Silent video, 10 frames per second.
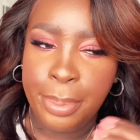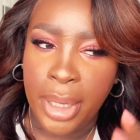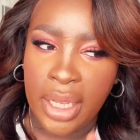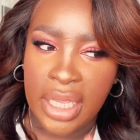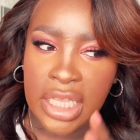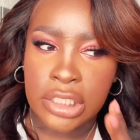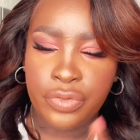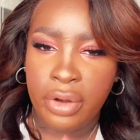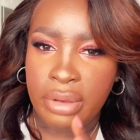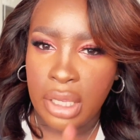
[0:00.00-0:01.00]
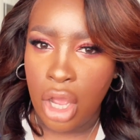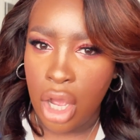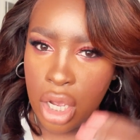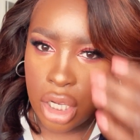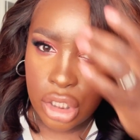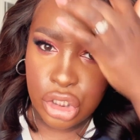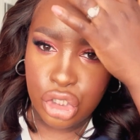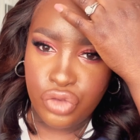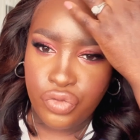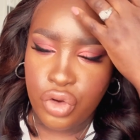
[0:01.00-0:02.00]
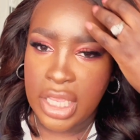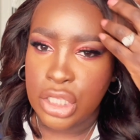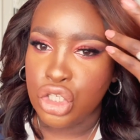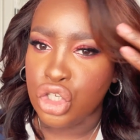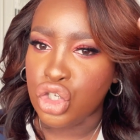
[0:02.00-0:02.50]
but it's very hard for it